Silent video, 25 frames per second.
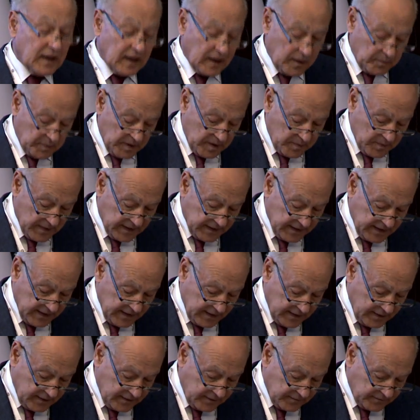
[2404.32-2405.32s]

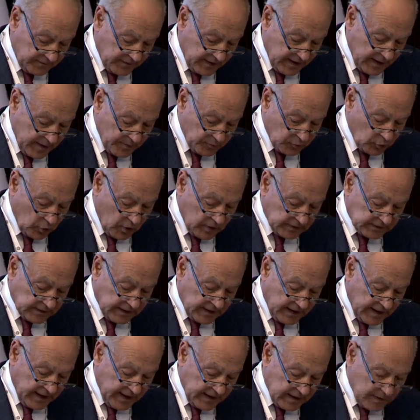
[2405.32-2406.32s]
Concerning the
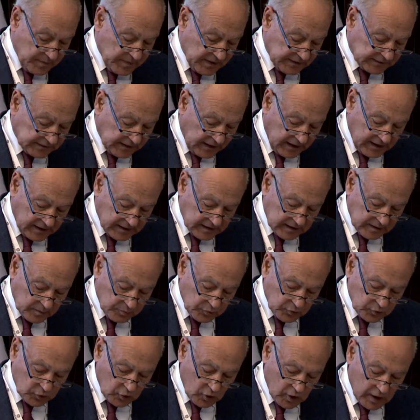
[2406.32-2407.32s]
climate, I can see
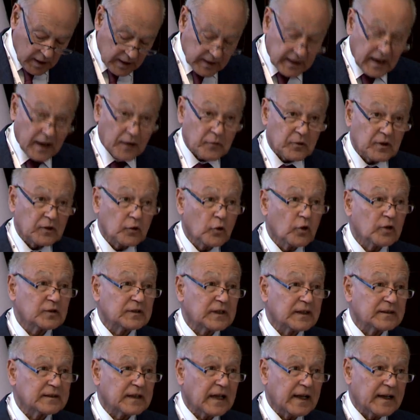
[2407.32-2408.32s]
the world is
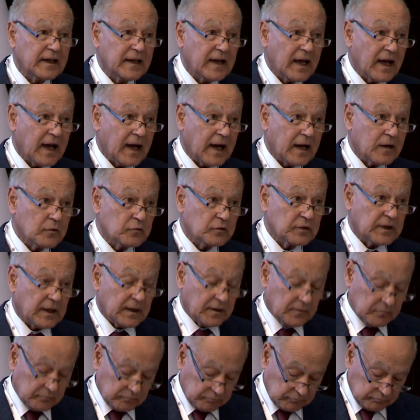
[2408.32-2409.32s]
moving
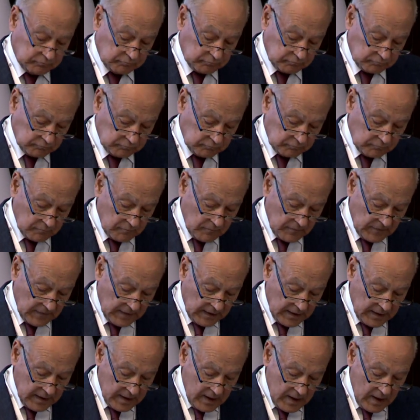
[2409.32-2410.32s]
towards to a point of
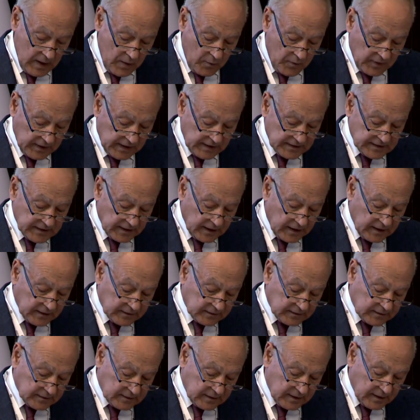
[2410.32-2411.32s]
no return.
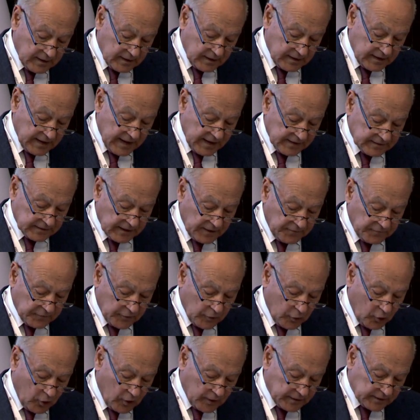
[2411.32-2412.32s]
And this
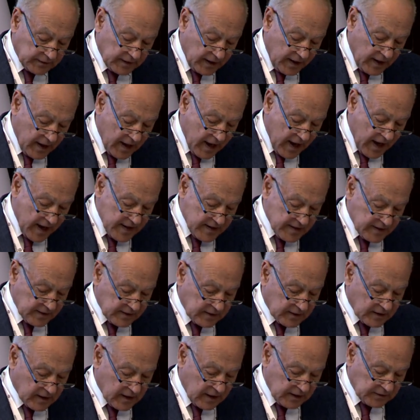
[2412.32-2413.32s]
moment,
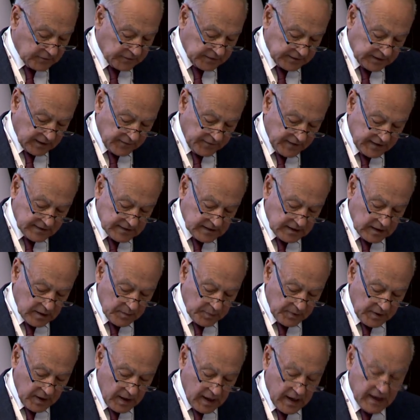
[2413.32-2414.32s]
we will
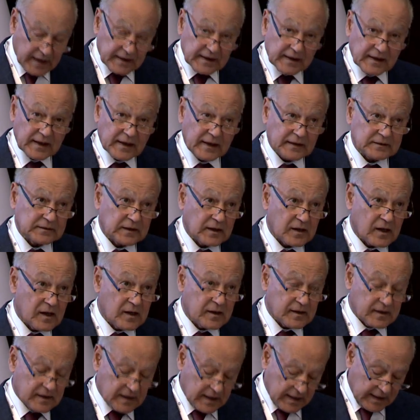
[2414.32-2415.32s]
have, if
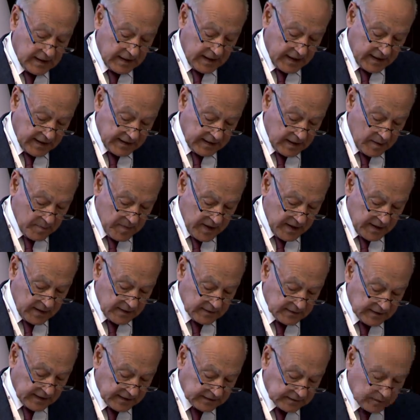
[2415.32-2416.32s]
we get to that point
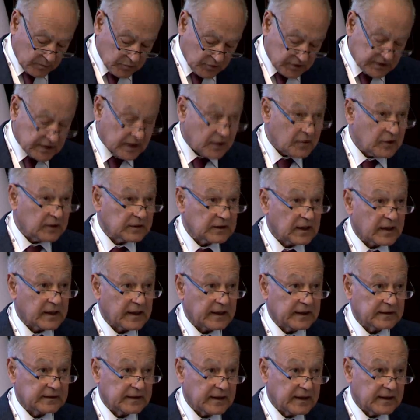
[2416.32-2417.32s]
of no return,
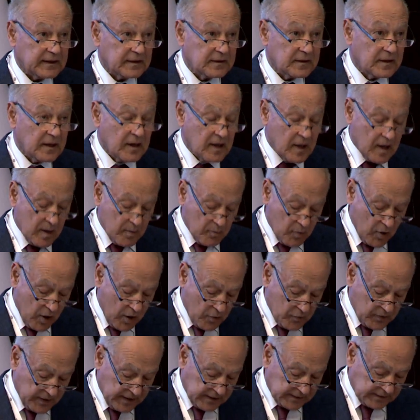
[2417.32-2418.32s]
it will be too
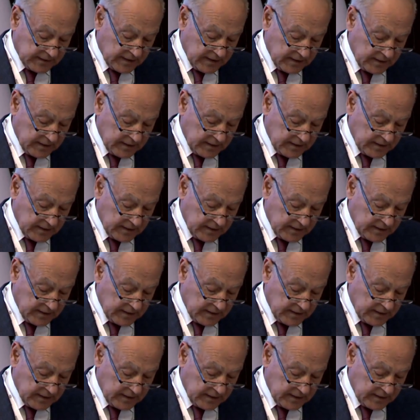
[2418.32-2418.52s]
late.